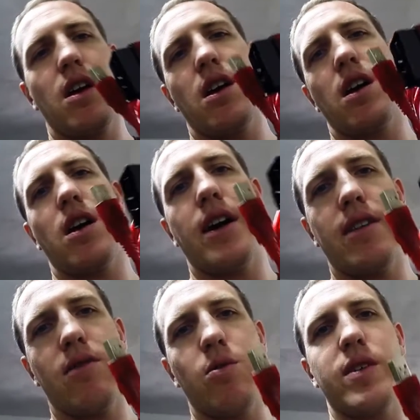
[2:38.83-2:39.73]

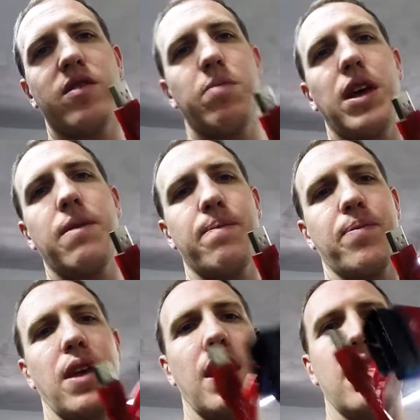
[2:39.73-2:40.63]
has USB,
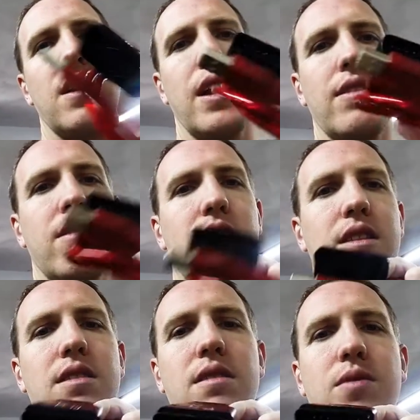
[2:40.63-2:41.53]
and it has
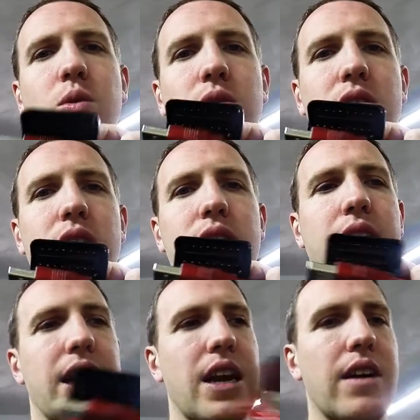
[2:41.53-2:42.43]
then, of course, the
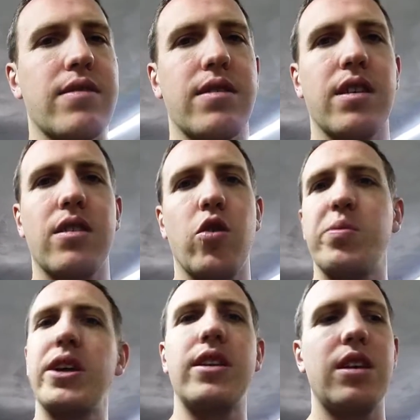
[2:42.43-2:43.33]
diagnostic
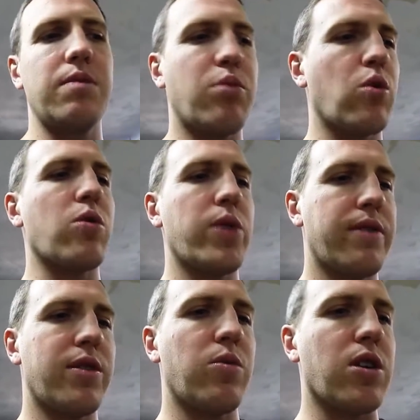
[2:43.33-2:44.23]
OBD port,
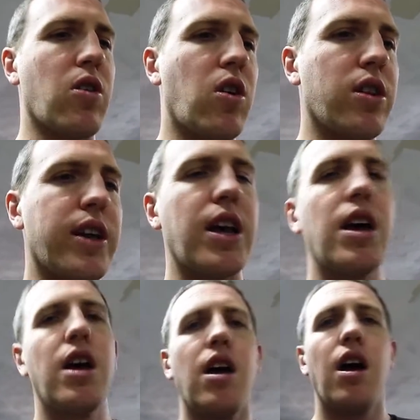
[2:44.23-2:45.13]
whatever you want to call it.
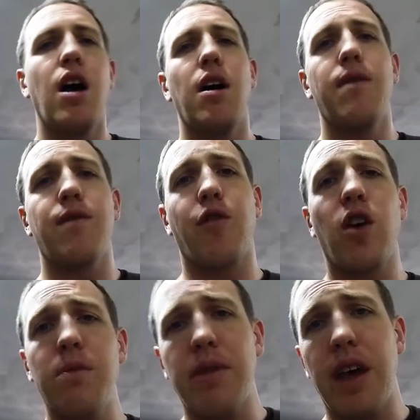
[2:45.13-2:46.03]

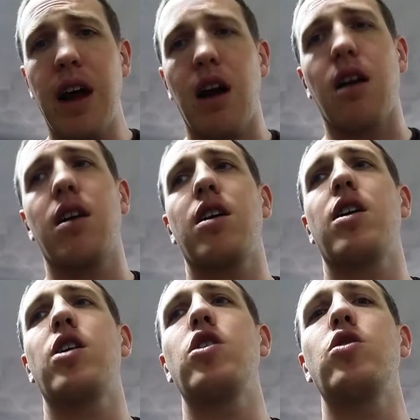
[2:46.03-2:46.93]
From there,
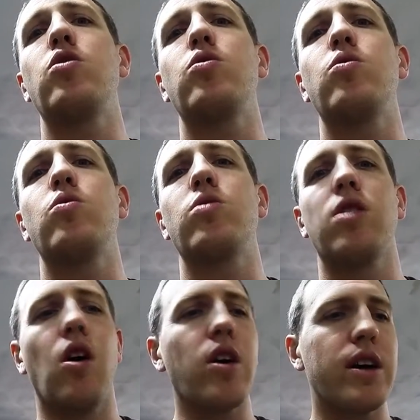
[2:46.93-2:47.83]
you
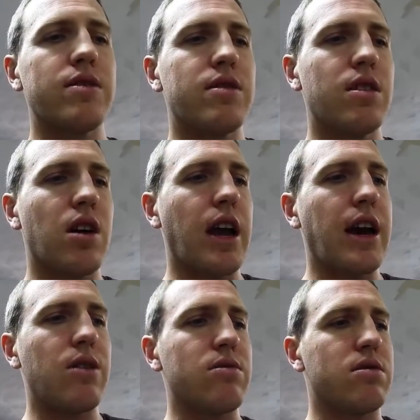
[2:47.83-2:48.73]
log into your
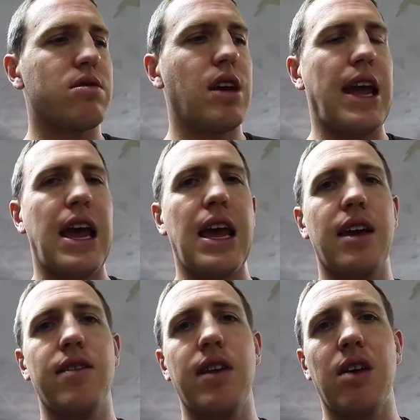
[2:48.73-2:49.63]
account,
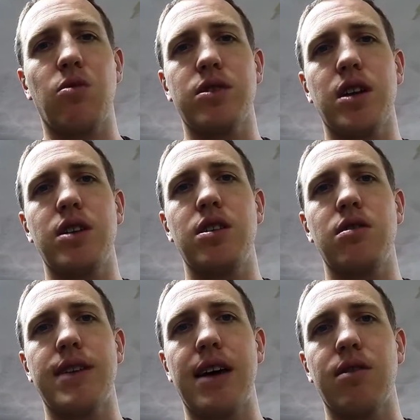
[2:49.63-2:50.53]
and they will send you
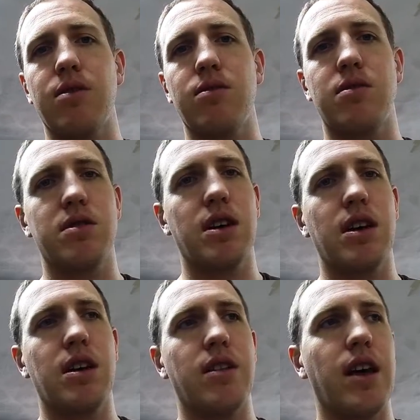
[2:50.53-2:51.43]
your downloads.
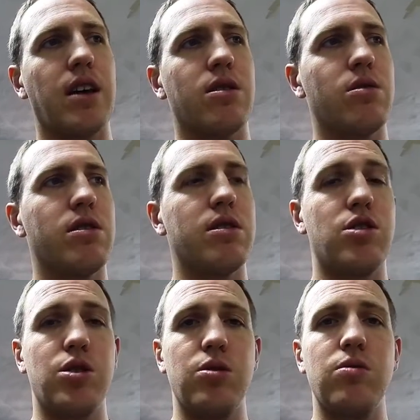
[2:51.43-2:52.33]
They included the
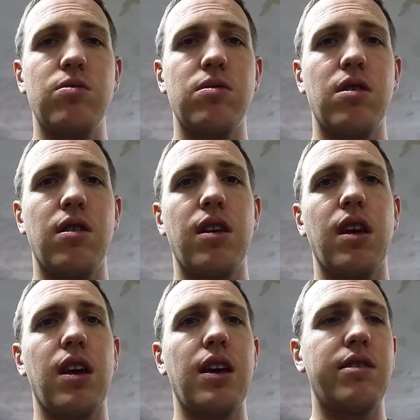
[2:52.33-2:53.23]
tune, the
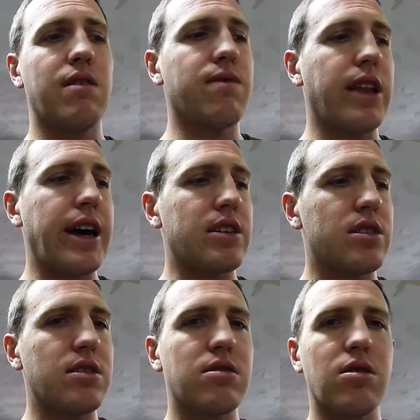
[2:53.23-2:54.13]
Easy Flash
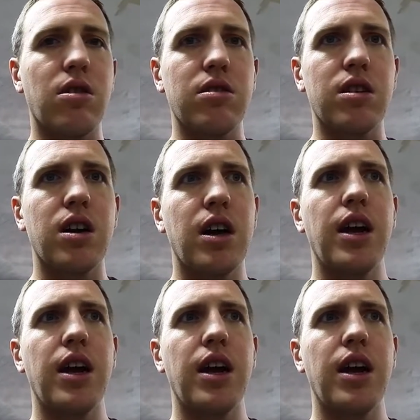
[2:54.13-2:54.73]
installer,